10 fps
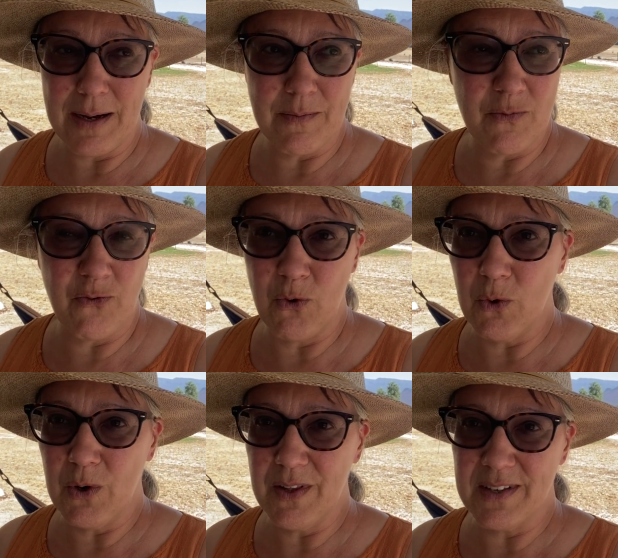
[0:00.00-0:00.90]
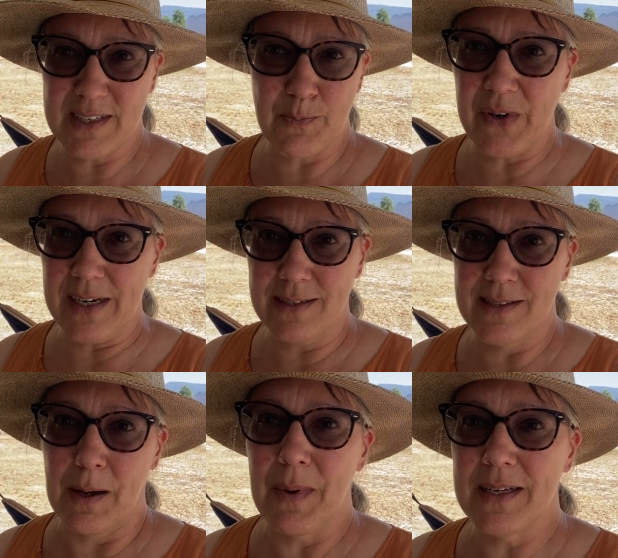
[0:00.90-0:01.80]
for the spring
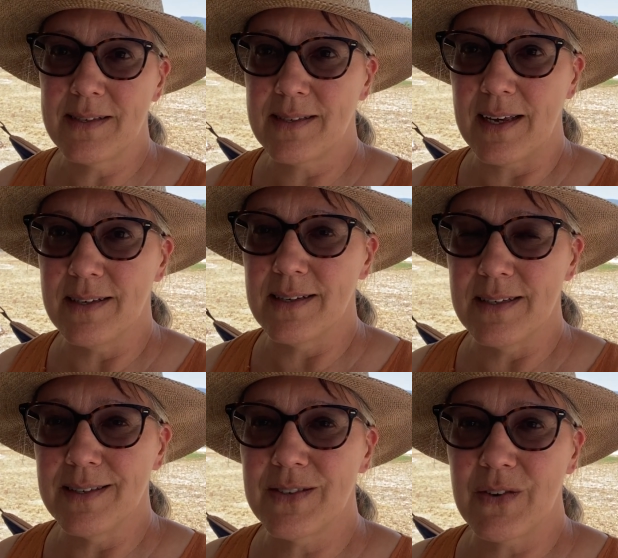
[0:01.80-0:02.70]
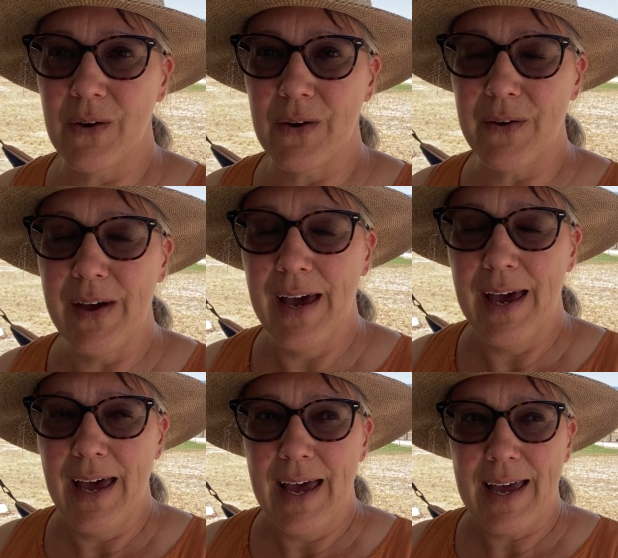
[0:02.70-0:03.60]
summer season. So
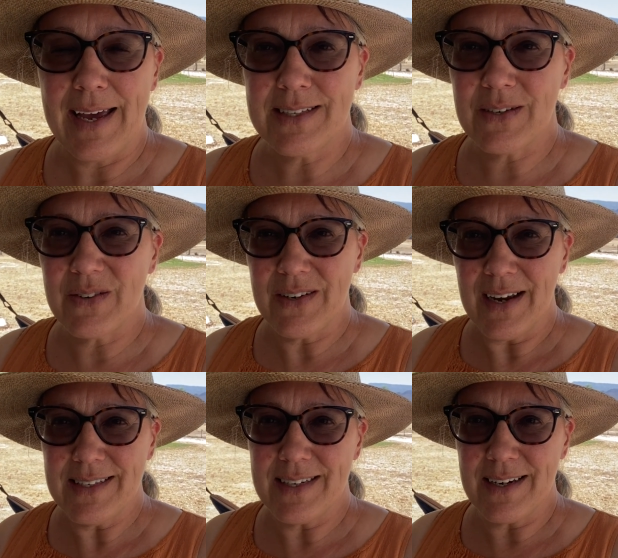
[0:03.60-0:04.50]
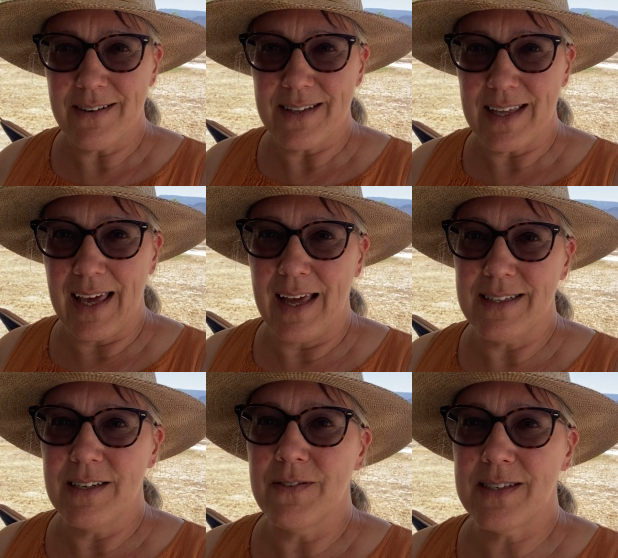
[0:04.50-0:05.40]
it's a good idea at the
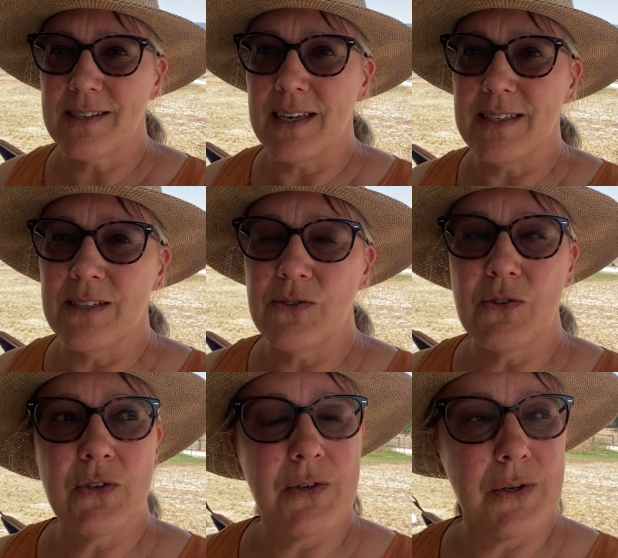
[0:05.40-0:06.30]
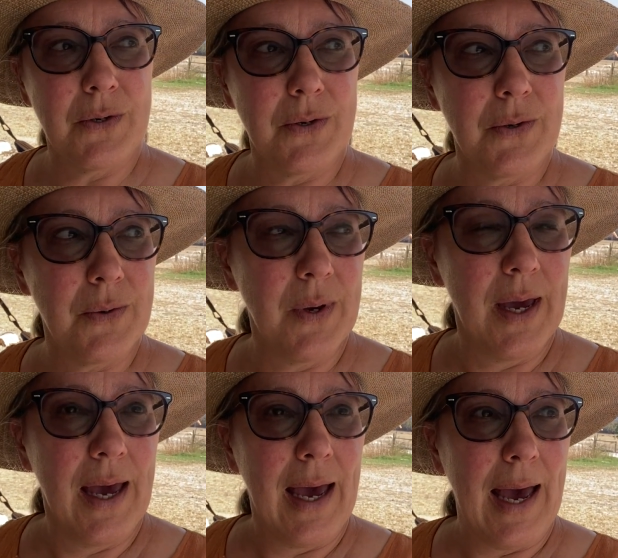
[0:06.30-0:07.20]
end of a season to
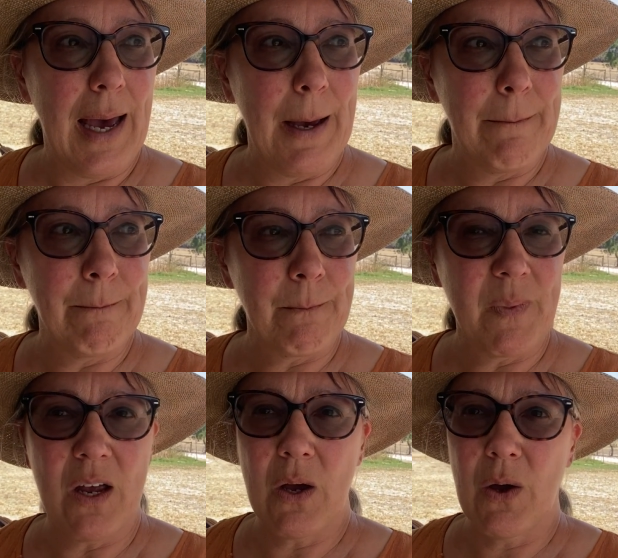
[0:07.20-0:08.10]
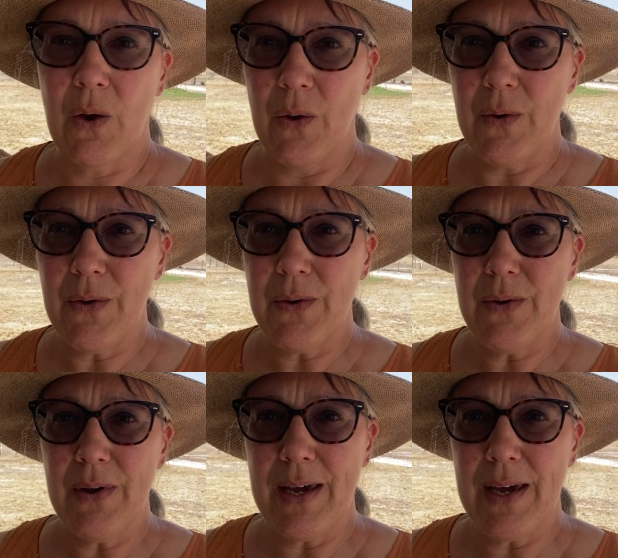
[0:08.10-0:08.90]
go